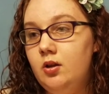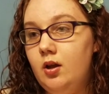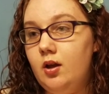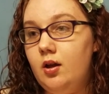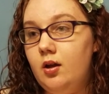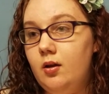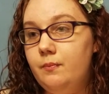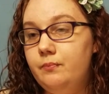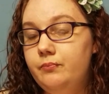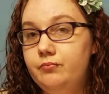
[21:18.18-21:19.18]

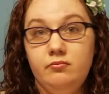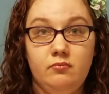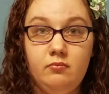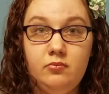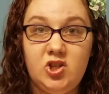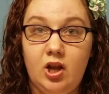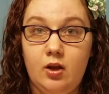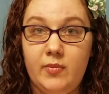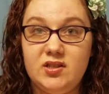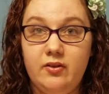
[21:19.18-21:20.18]
Um, check out
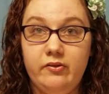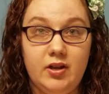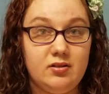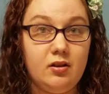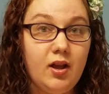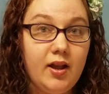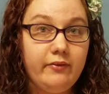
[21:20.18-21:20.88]
my Seven Days to Die